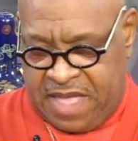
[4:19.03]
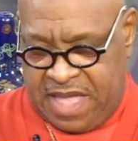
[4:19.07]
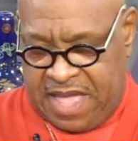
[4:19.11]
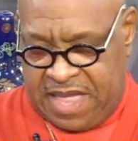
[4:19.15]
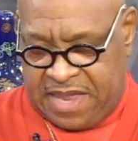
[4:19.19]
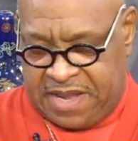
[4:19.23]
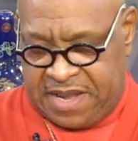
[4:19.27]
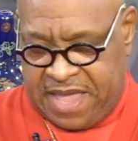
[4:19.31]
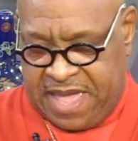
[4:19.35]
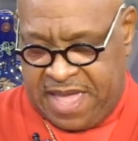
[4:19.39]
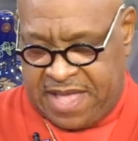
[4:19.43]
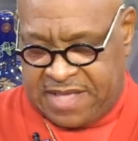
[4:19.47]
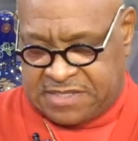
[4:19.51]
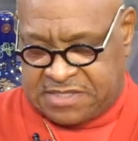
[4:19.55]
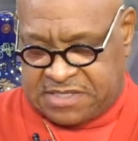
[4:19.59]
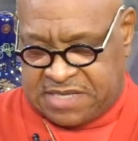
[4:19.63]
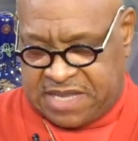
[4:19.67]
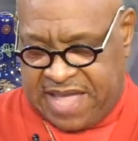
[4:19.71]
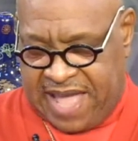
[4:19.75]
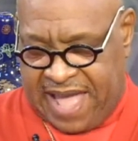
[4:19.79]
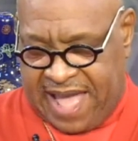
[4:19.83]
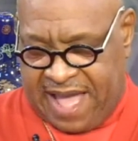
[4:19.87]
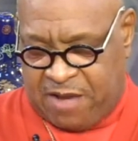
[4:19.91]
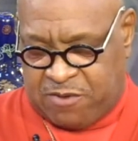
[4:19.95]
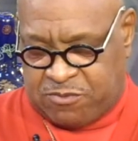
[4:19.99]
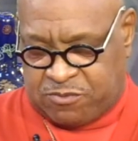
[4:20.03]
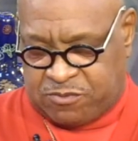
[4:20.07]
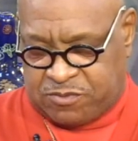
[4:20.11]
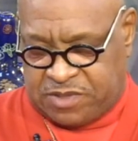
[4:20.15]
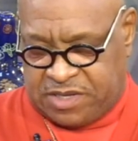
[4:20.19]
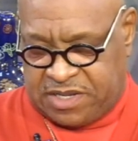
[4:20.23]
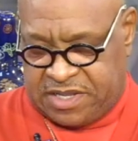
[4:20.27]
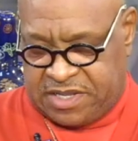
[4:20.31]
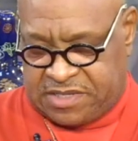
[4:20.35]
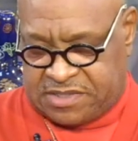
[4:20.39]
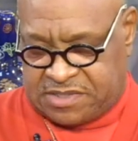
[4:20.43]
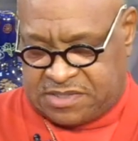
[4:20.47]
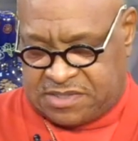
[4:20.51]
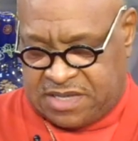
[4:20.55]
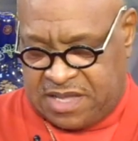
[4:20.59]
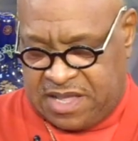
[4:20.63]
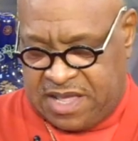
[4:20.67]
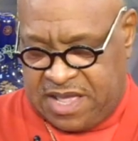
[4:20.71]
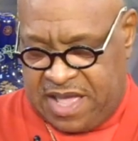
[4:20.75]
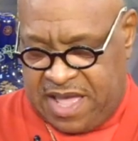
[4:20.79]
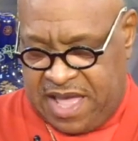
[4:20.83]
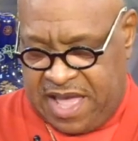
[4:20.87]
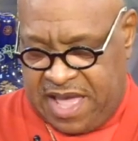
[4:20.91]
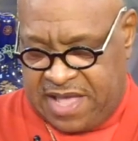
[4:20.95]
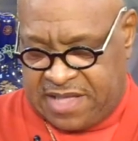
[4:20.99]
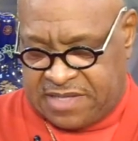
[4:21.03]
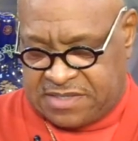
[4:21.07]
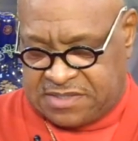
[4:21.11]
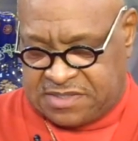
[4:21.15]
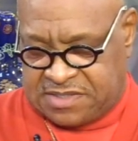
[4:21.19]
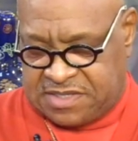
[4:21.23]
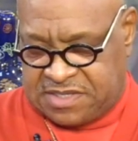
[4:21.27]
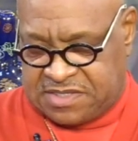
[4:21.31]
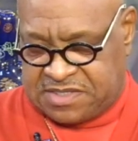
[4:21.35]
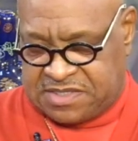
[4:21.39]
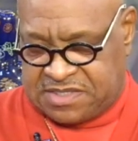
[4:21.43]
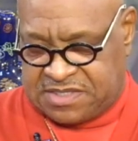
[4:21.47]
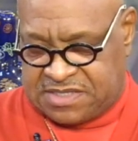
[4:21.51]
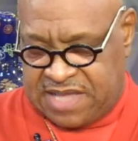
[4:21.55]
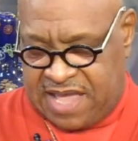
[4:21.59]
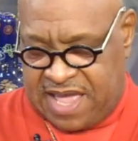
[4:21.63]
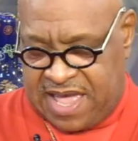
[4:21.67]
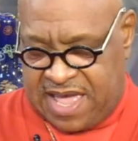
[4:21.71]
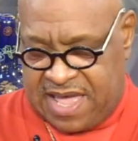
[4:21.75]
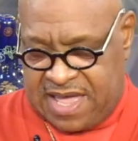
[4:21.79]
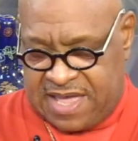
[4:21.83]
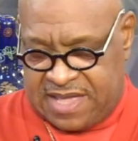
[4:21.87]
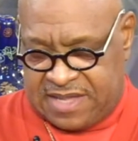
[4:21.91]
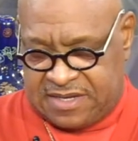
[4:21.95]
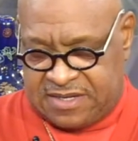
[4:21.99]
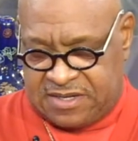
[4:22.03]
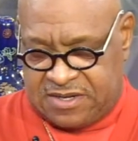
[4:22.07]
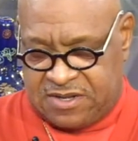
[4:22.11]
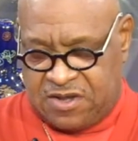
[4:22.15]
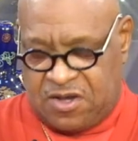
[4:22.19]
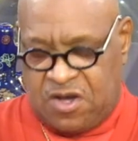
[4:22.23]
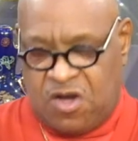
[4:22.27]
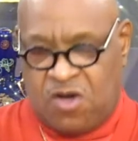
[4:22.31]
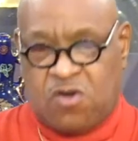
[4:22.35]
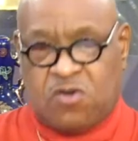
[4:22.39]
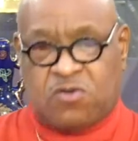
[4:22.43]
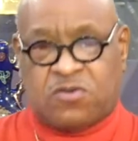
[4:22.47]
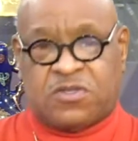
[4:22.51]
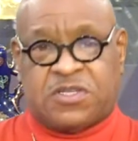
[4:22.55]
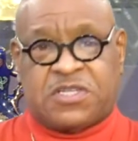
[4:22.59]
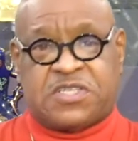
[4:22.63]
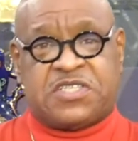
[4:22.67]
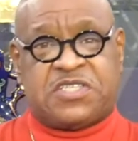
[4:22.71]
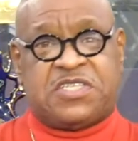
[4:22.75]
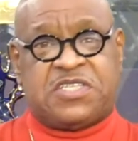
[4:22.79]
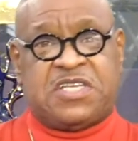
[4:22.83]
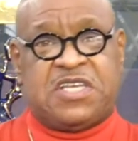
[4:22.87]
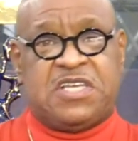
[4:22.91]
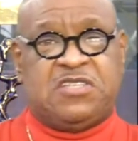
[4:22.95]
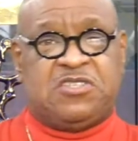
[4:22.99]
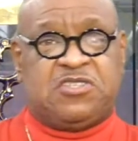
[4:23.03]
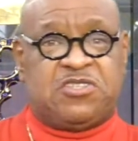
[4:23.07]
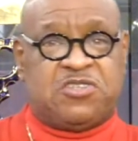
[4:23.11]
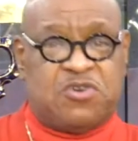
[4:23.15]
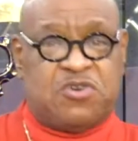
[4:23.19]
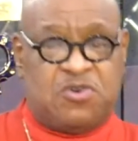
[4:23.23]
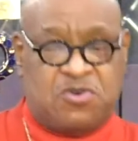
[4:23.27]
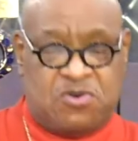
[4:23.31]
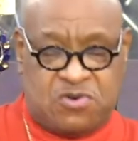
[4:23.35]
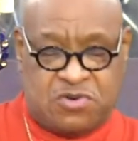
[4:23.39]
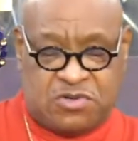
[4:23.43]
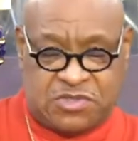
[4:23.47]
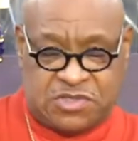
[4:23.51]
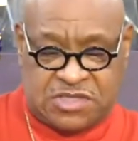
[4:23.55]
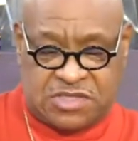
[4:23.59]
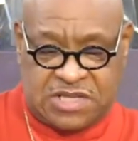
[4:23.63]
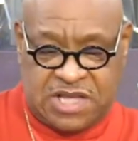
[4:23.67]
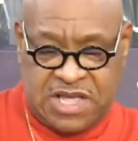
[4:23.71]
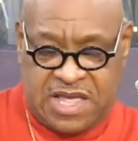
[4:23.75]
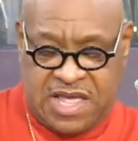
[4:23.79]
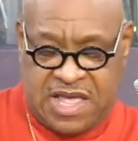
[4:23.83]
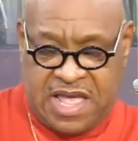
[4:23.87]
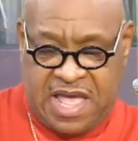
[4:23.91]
and as countless as the sand on the seashores.